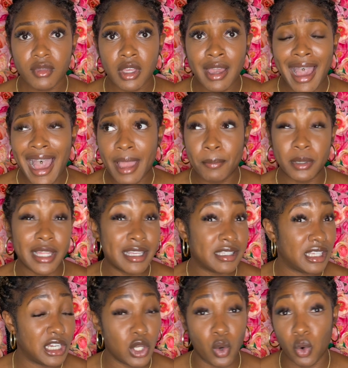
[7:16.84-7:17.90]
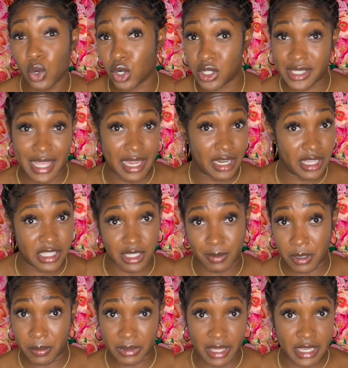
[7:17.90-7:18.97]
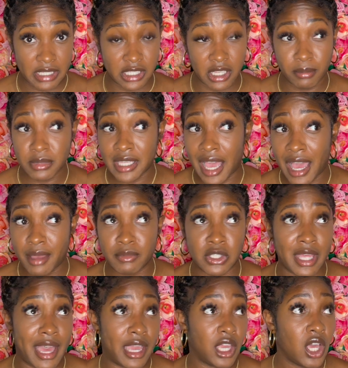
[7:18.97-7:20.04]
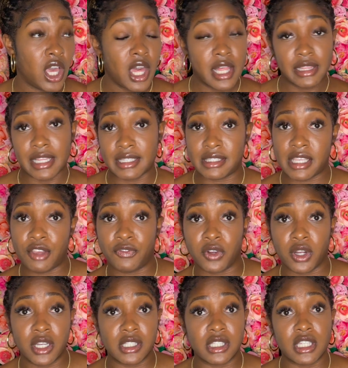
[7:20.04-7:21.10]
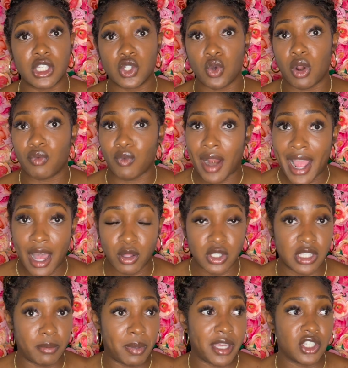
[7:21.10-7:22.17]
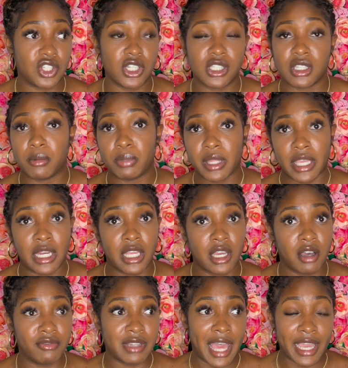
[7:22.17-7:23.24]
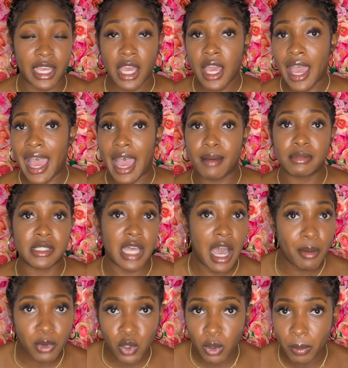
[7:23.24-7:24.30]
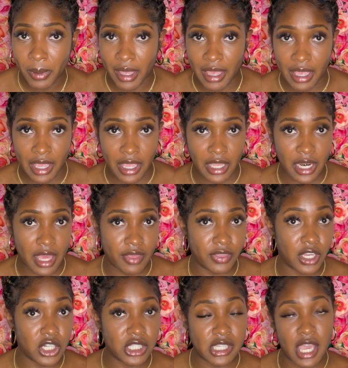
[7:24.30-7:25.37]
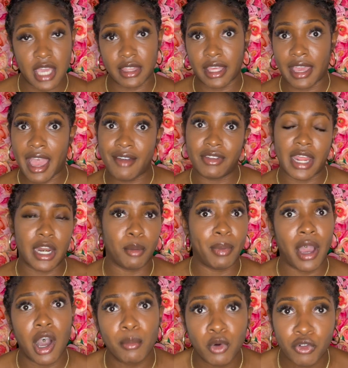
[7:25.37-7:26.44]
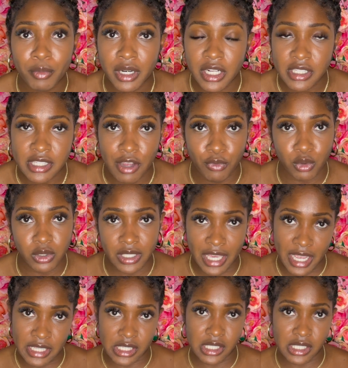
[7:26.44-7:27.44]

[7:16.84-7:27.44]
I place any orders that need to be placed. Sometimes, let's say for instance, on rounds, the patient is complaining of abdominal pain and they're saying they haven't had a bowel movement in several days.